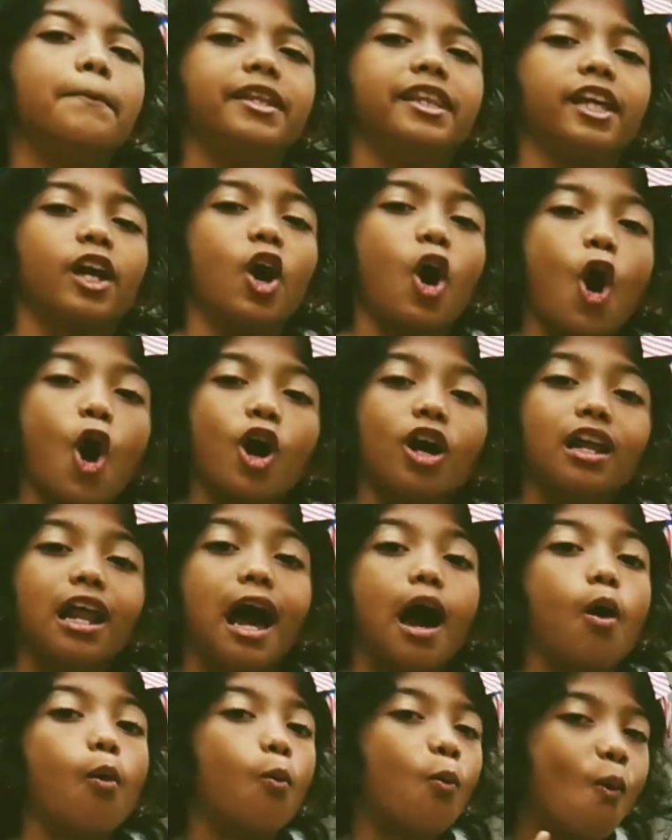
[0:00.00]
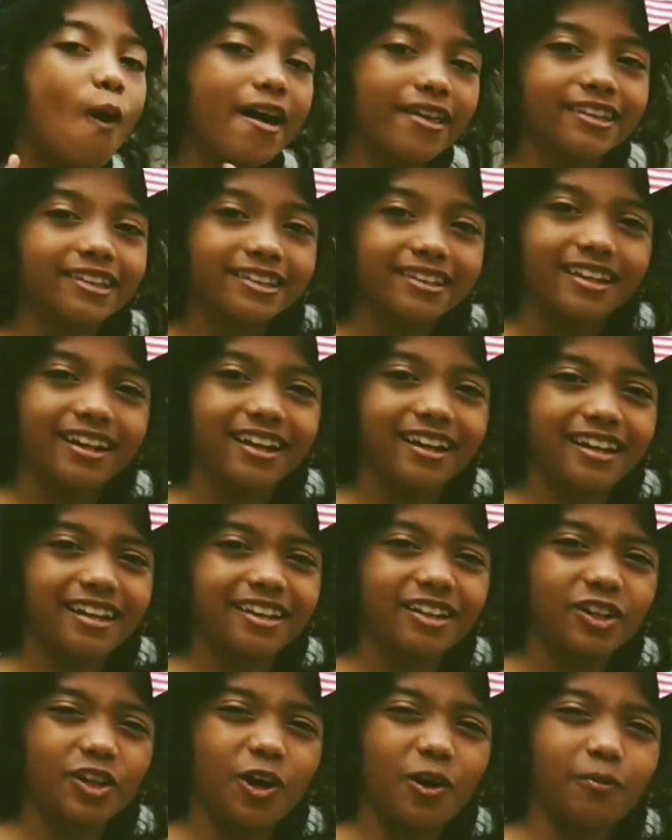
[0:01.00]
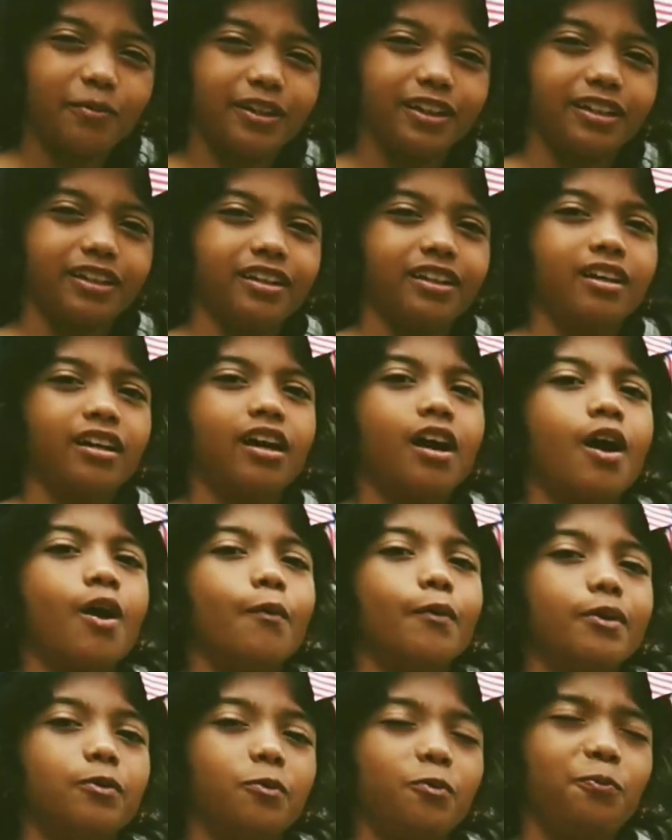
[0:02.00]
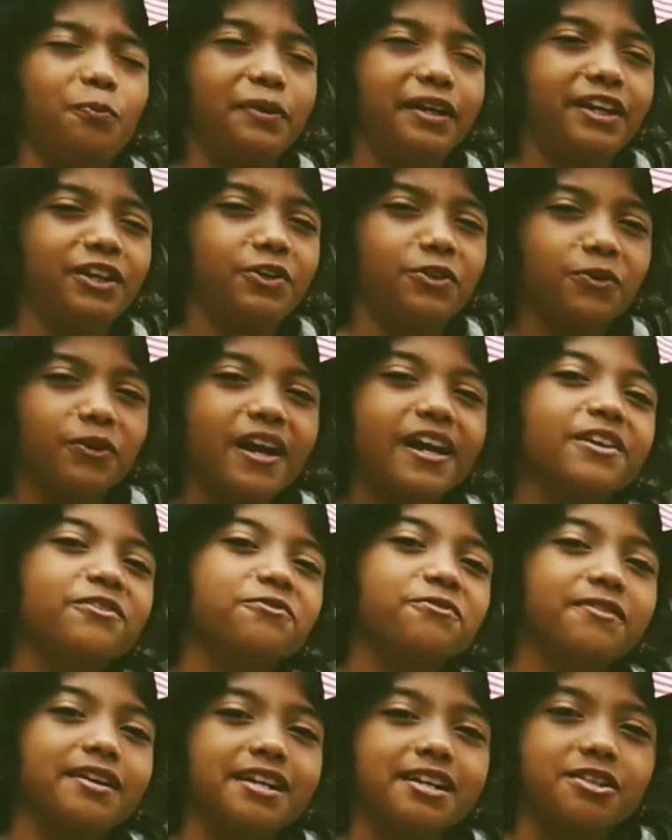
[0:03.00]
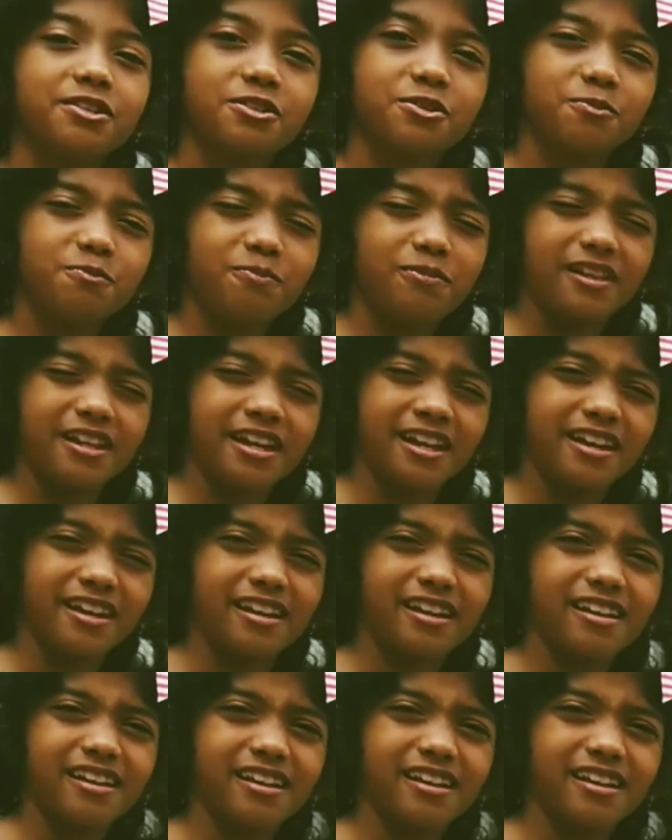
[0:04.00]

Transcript: but they all have one thing in common. It will be great fun to play.